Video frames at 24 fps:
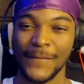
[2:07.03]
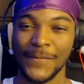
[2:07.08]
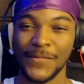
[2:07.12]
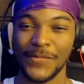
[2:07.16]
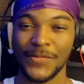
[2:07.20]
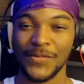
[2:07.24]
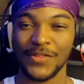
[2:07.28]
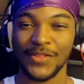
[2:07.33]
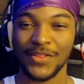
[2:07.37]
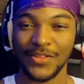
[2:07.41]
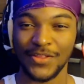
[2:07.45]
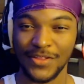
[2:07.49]

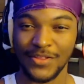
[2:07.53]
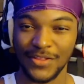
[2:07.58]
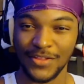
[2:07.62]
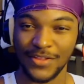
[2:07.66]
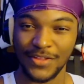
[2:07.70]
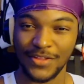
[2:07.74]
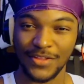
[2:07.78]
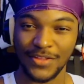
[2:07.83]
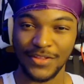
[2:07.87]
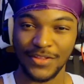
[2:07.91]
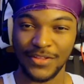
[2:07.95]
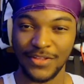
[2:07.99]
quão
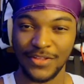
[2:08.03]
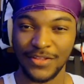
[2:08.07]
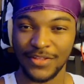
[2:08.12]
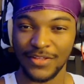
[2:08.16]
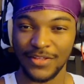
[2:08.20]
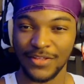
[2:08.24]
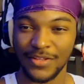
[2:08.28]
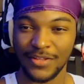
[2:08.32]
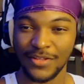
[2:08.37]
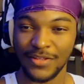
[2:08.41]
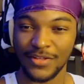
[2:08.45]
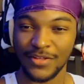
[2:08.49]
longe eu
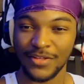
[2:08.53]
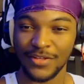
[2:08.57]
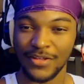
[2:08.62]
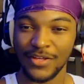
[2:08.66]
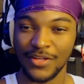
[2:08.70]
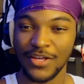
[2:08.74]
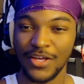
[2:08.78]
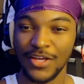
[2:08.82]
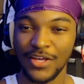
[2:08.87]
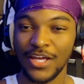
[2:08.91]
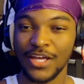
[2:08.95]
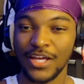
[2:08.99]
vou.
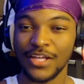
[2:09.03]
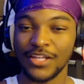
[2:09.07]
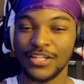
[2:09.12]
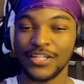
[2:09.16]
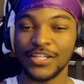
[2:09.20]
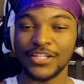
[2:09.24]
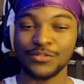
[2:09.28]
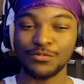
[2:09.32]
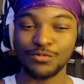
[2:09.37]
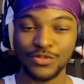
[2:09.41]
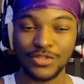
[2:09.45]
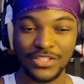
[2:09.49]
It
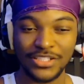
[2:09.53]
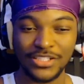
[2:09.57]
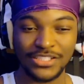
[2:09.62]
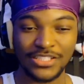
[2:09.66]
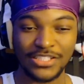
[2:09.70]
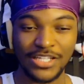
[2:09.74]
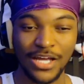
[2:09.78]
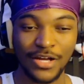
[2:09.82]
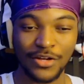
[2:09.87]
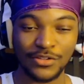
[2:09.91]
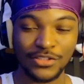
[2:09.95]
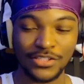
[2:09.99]
really
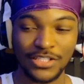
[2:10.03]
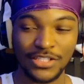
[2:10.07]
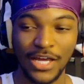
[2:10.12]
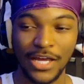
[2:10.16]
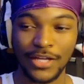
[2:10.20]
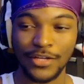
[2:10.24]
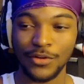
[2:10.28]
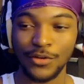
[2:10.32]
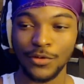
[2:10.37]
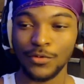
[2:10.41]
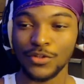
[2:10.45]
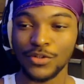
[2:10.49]
sounds. I
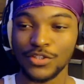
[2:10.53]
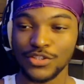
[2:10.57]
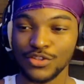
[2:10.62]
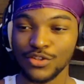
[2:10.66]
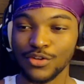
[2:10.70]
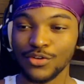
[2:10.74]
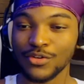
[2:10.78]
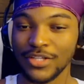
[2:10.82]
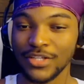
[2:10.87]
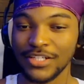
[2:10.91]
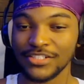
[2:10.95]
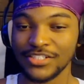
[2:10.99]
know the
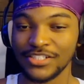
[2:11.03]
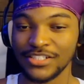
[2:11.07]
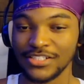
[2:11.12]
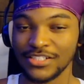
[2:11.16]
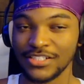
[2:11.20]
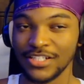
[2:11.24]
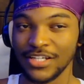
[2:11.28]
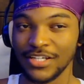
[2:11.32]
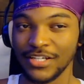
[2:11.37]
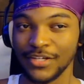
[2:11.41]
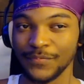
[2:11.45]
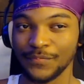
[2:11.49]
song that she's
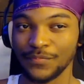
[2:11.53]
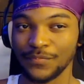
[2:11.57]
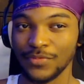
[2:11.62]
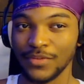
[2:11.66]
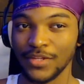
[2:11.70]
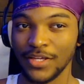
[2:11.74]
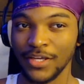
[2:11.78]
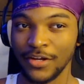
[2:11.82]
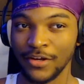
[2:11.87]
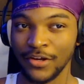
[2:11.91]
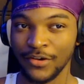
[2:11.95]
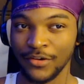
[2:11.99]
singing
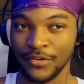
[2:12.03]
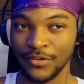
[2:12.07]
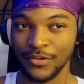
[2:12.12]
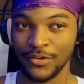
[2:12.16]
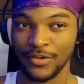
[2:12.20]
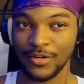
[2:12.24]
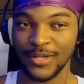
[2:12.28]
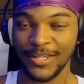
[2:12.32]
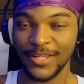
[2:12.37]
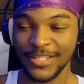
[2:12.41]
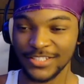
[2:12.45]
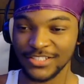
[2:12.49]
here.
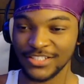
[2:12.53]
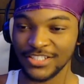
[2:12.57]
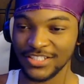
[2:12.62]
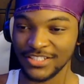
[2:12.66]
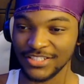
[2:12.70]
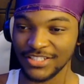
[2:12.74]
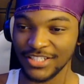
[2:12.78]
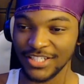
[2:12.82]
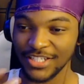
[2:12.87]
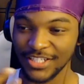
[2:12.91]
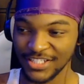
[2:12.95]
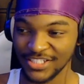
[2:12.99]
It's
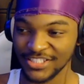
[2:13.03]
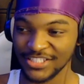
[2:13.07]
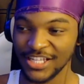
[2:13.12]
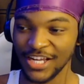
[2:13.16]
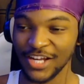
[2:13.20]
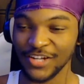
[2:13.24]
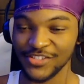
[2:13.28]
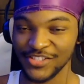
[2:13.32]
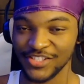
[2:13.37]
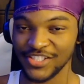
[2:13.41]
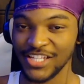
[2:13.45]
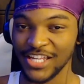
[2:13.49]
just it
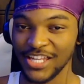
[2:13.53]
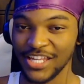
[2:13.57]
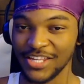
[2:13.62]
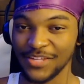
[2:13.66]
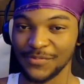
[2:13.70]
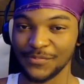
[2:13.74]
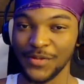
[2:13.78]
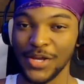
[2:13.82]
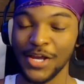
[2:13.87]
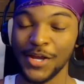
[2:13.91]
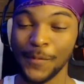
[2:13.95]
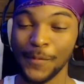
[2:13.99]
sounds
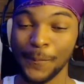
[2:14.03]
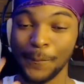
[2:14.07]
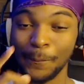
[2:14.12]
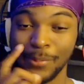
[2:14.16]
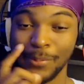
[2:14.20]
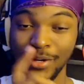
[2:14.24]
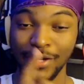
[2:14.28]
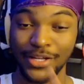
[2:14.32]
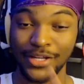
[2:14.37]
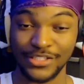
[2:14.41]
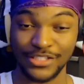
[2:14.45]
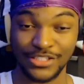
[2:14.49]
same,
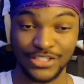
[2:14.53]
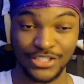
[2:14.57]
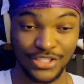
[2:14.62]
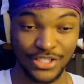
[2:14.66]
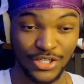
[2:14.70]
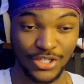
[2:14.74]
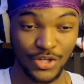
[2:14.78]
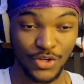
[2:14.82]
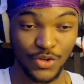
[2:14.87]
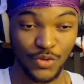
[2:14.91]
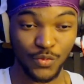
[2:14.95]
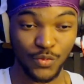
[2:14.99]
but
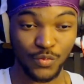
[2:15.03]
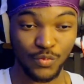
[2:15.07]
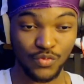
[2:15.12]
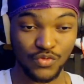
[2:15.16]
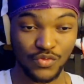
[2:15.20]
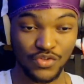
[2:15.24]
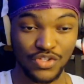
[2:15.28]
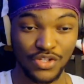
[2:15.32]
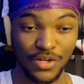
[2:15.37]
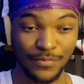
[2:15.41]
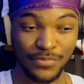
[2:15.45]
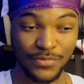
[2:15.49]

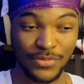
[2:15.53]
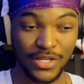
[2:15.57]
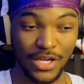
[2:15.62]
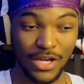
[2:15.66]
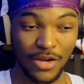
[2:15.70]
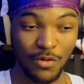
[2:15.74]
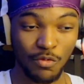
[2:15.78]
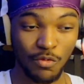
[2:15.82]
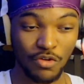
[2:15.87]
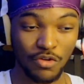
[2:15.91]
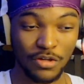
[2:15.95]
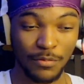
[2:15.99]
something I
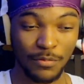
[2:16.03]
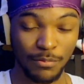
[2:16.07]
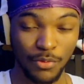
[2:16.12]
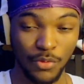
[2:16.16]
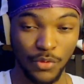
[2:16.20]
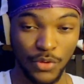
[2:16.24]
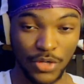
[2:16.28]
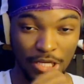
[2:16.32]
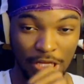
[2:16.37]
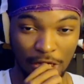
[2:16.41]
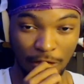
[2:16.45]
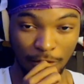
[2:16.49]
want to
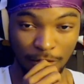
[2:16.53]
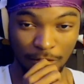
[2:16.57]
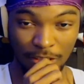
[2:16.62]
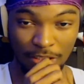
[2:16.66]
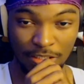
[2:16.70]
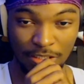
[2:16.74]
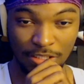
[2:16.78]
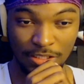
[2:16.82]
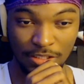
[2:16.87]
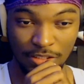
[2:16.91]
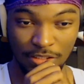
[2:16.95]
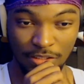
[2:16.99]
point out
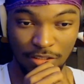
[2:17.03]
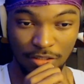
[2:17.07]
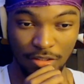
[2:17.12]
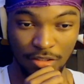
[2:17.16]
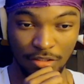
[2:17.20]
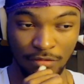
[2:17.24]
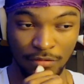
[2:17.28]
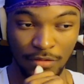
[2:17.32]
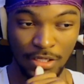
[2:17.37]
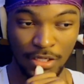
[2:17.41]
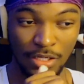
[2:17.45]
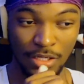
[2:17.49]
is
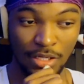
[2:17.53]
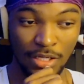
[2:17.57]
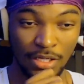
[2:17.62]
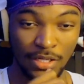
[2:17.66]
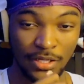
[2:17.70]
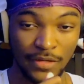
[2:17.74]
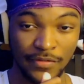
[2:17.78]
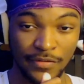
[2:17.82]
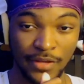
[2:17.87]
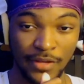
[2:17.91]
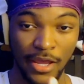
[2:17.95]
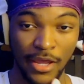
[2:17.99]

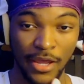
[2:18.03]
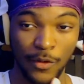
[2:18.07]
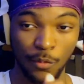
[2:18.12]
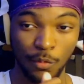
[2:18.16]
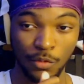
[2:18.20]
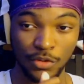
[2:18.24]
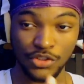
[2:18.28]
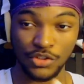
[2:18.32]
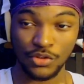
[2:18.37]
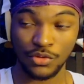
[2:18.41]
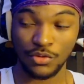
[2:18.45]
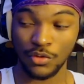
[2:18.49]
is that
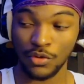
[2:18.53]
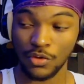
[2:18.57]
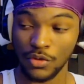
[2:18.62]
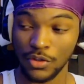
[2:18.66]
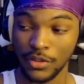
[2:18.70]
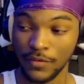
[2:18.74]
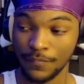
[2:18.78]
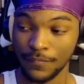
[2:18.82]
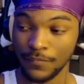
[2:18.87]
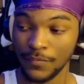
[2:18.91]
what you call it.